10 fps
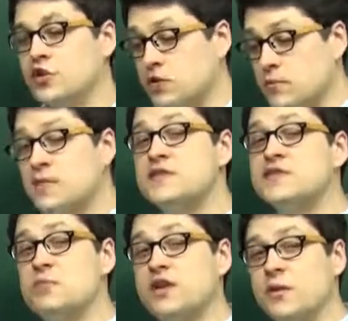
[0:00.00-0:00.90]
You can maybe
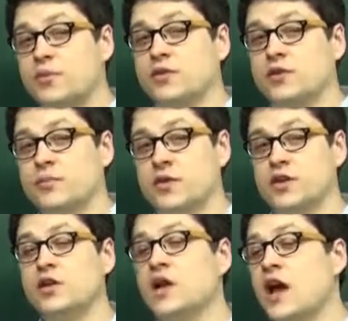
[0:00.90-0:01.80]
speed up a little
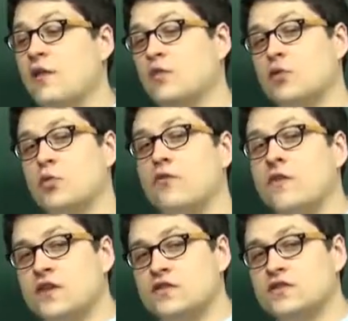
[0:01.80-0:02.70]
bit, have a little more
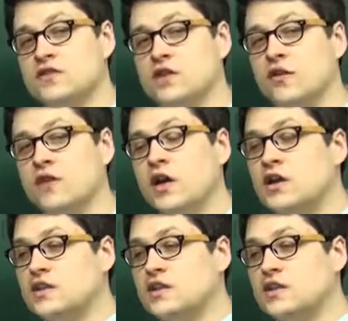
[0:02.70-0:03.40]
faith in yourself,